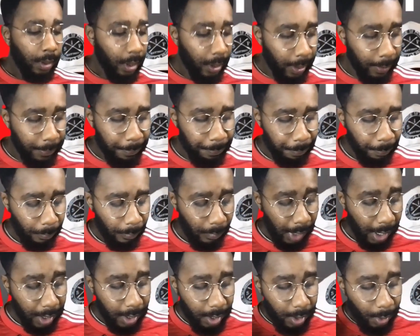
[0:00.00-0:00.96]
Um,
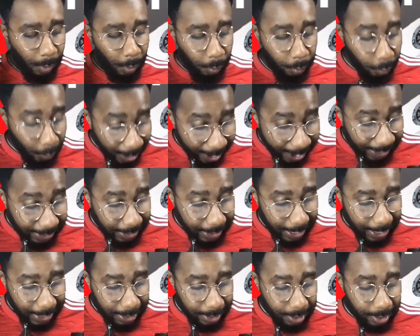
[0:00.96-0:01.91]

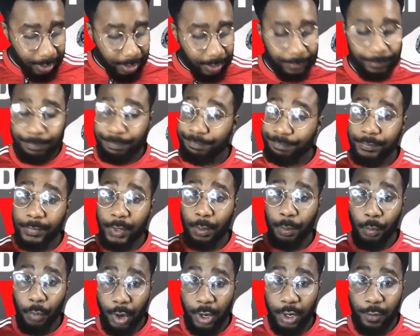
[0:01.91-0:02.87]
Elanga,
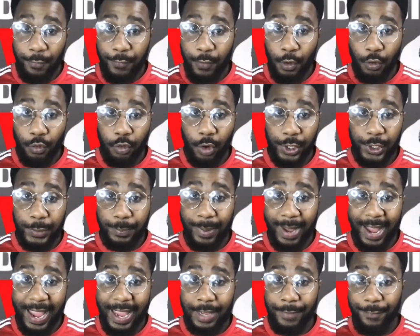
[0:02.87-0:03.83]
wonderful cross
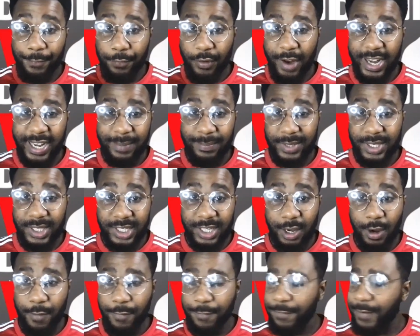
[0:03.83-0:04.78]
by Fred
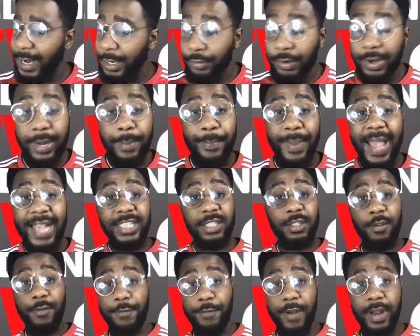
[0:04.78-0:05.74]
himself. Frederick,
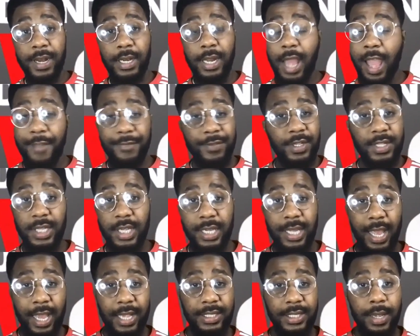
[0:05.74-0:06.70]
Pastor Fred, I have to say,
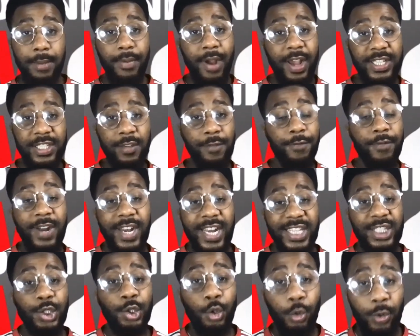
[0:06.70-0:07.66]
guys. Pastor Fred
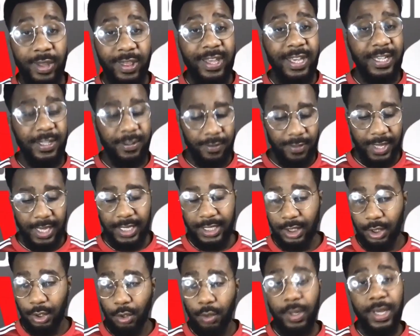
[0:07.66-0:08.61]
is doing his thing,
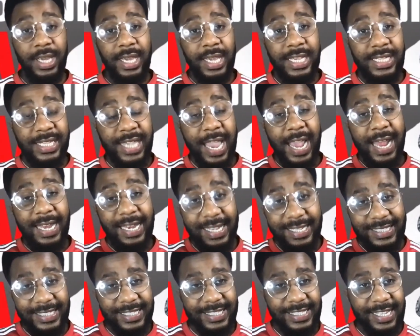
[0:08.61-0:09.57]
you know. He's getting
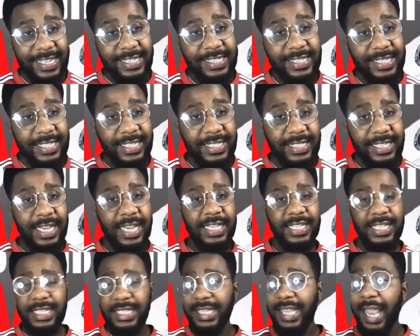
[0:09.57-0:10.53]
his assists these
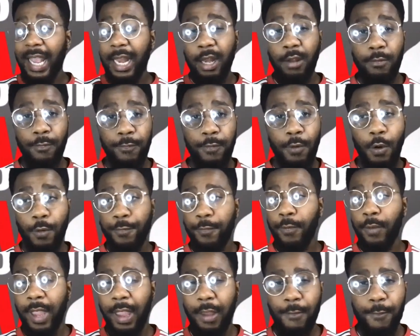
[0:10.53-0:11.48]
days. He's getting
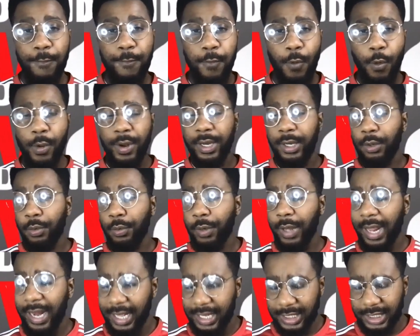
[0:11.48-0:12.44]
involved, getting forward, and,
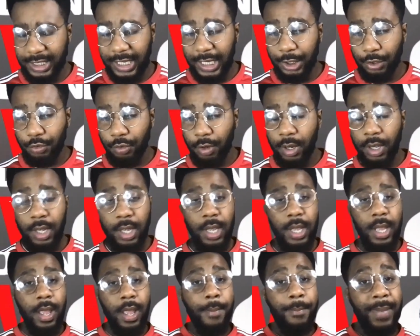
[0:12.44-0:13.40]
and et cetera.
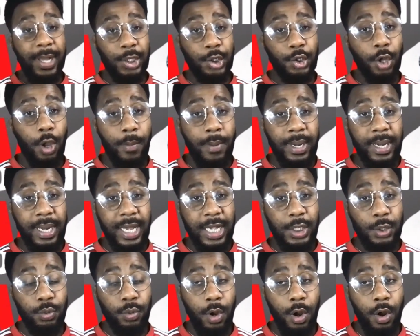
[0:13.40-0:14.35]
McTominay
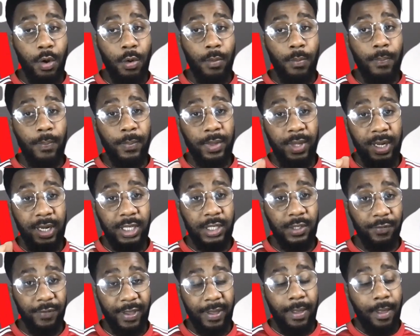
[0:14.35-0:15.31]
as well did
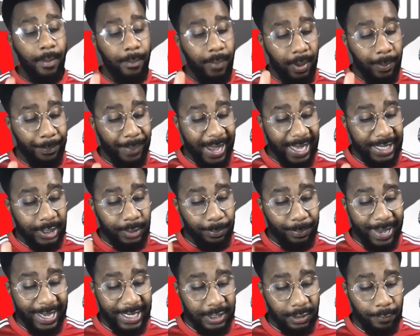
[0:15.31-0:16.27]
his thing. But back to
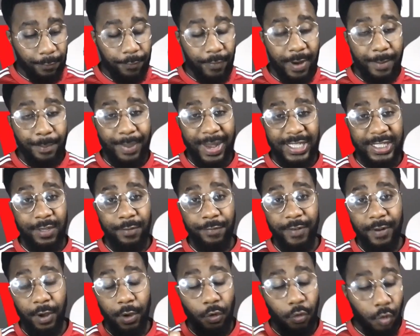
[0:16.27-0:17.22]
Pastor Fred. Pastor
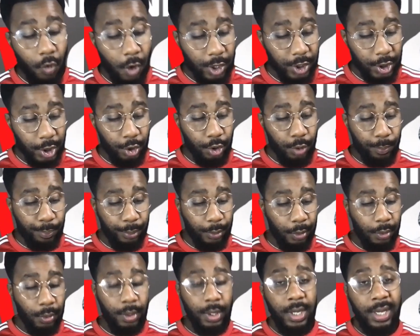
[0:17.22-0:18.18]
Fred crossing the
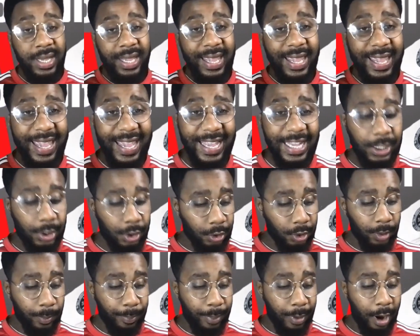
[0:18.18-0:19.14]
ball
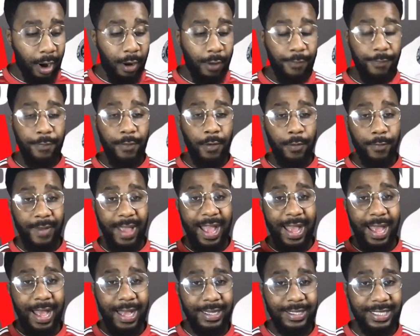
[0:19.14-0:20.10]
into the path of
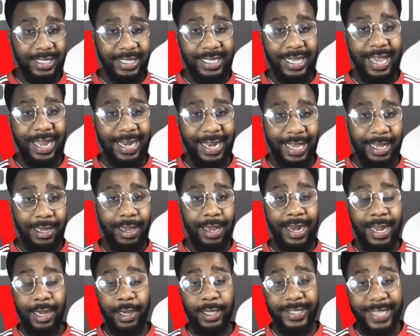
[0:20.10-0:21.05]
Anthony Elanga.
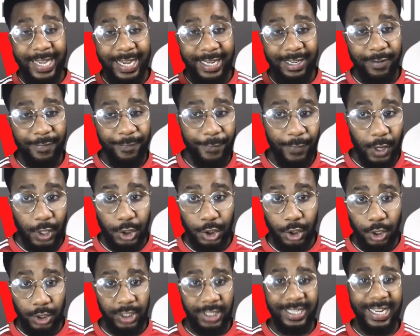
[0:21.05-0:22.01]
Elanga taking the first
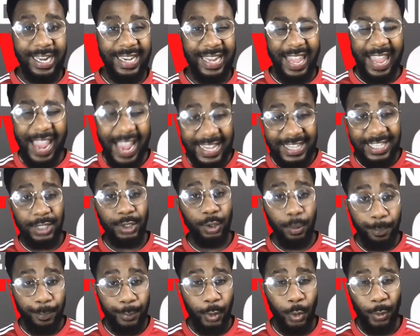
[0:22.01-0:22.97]
touch and then heading
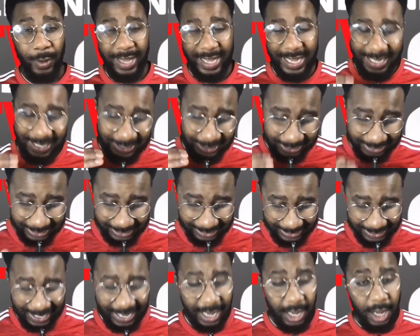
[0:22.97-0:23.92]
the ball into the
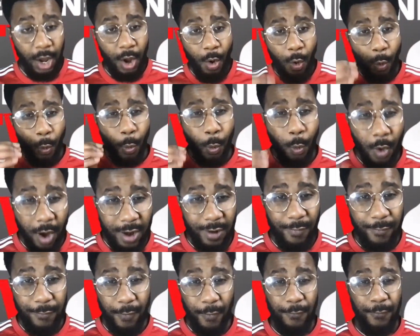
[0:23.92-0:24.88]
net.
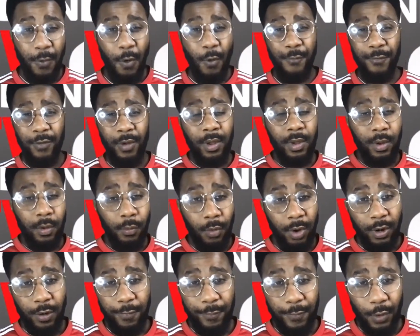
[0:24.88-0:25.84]
Wonderful fourth,
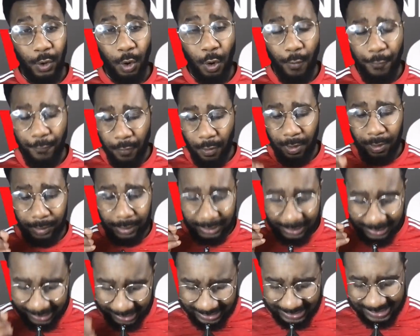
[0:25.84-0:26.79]
wonderful goal for it.
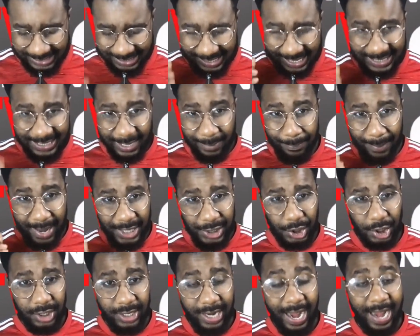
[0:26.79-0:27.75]
Then setting
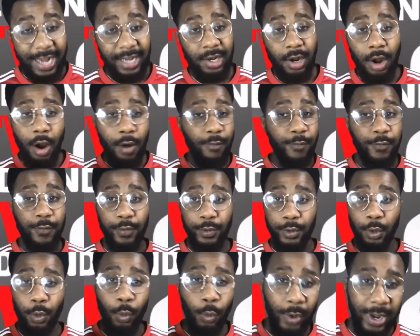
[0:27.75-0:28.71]
Manchester United up for
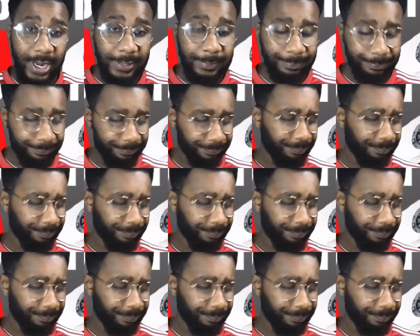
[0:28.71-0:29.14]
the win.